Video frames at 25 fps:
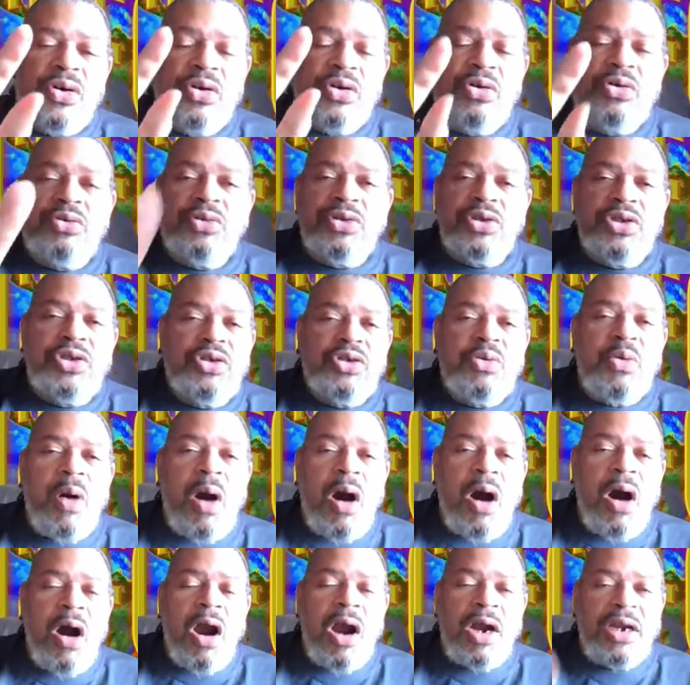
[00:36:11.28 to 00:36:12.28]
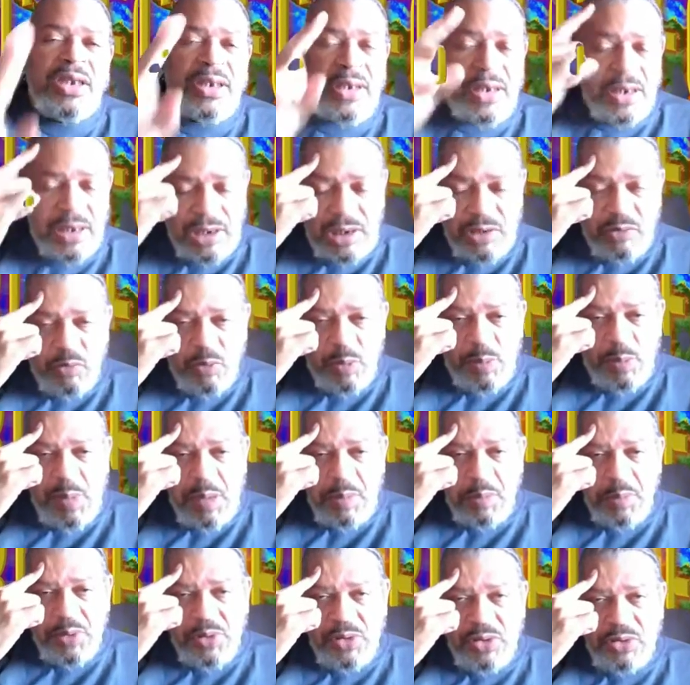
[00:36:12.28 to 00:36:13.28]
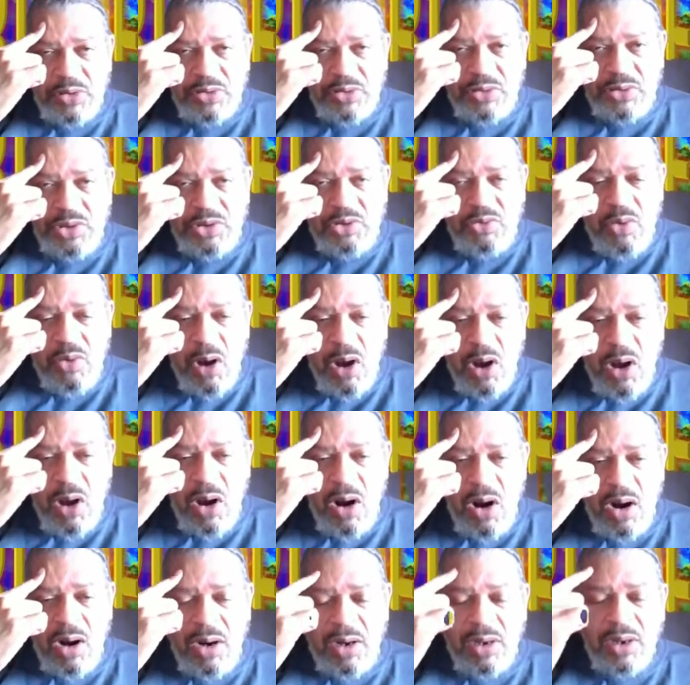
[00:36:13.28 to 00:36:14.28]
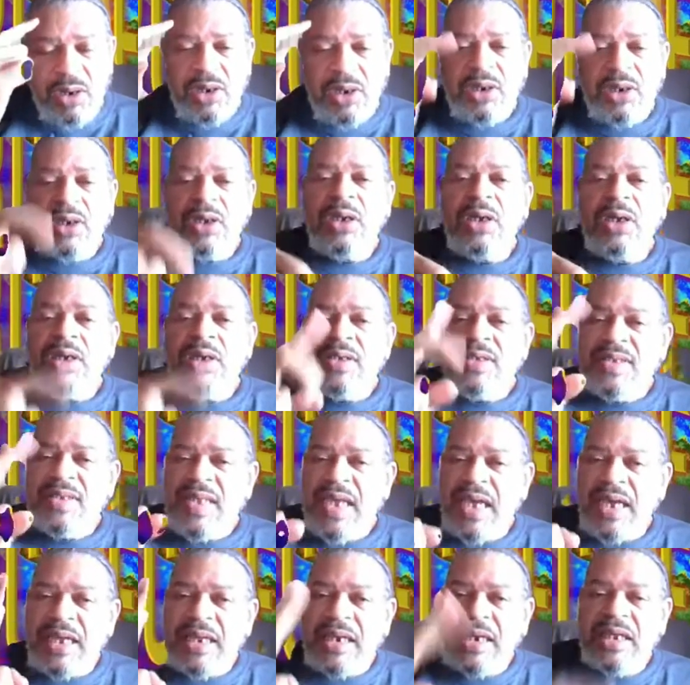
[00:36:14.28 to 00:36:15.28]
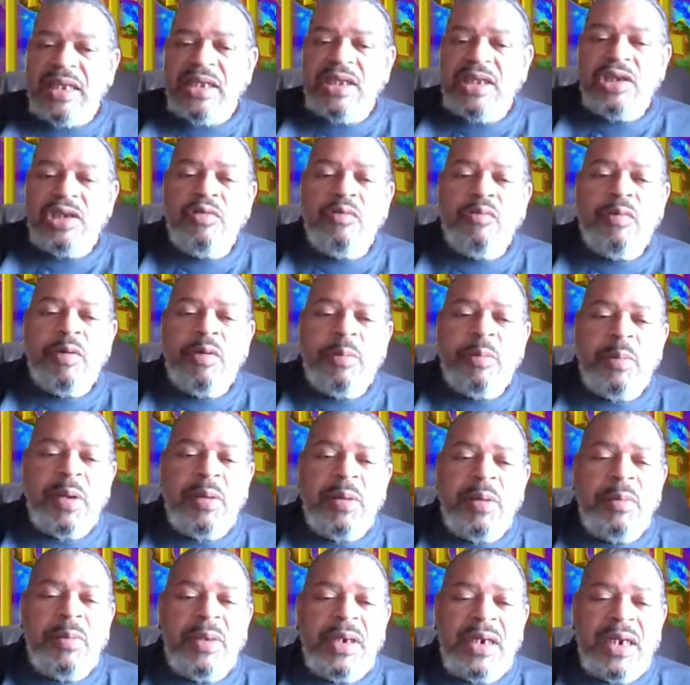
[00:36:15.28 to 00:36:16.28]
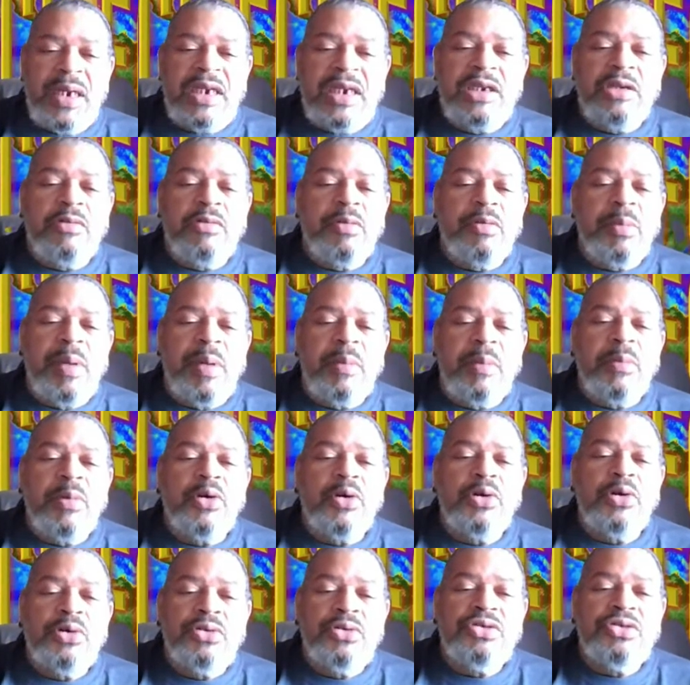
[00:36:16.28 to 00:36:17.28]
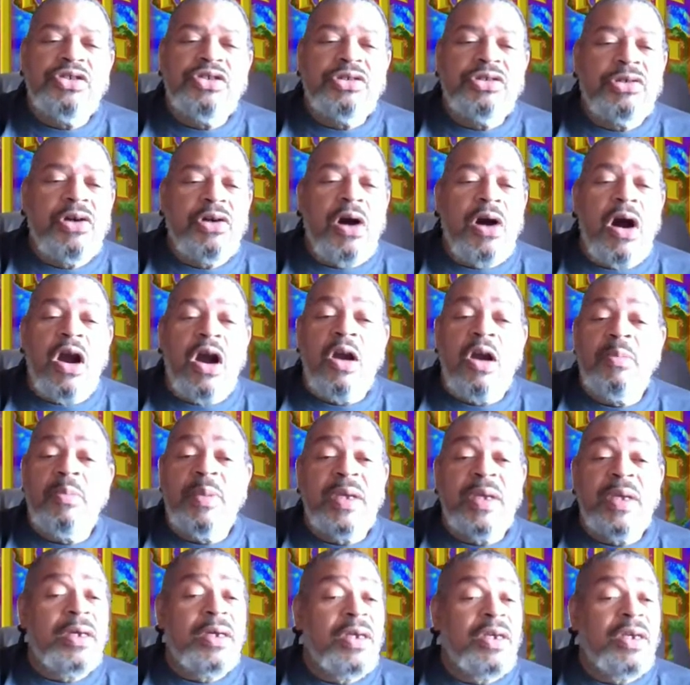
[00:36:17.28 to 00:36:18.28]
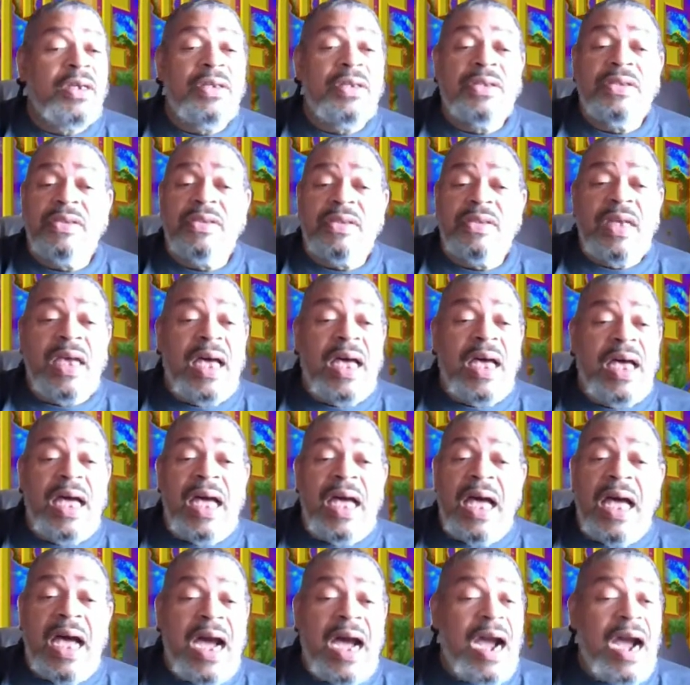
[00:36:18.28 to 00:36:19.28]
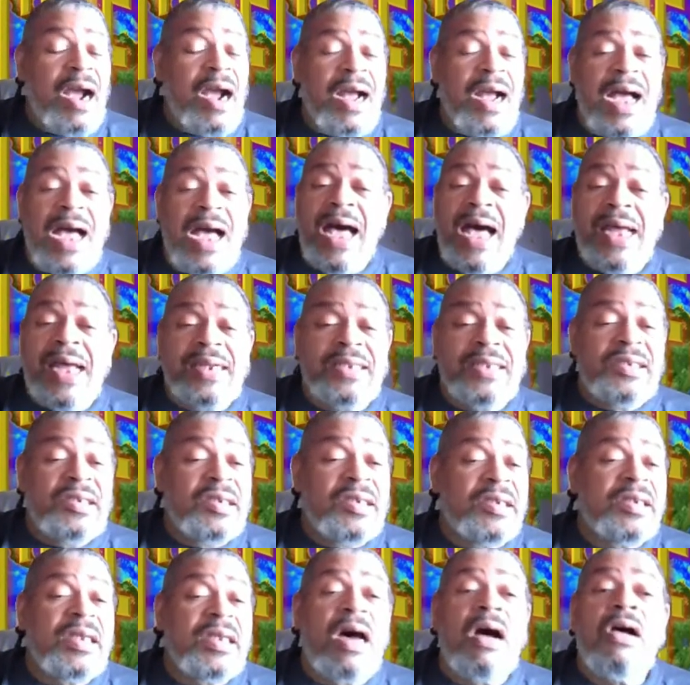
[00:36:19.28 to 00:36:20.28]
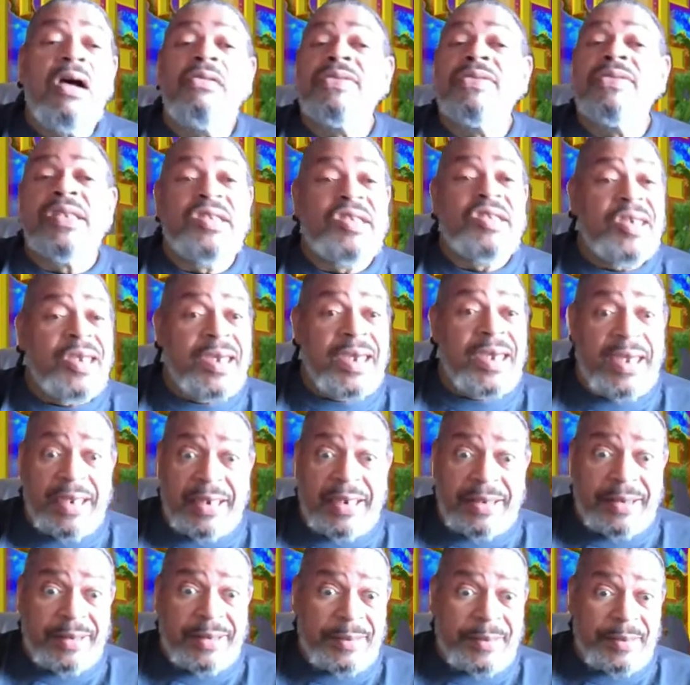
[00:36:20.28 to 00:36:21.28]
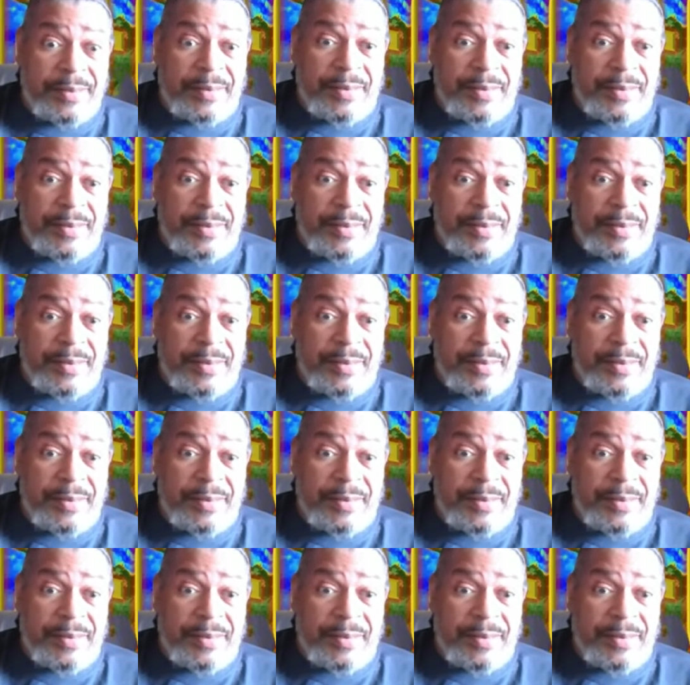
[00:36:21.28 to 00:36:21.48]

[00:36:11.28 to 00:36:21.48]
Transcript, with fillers: who you are. You need to remember who you are, Secondly, you need to remember whose you are because our God is just off the chain.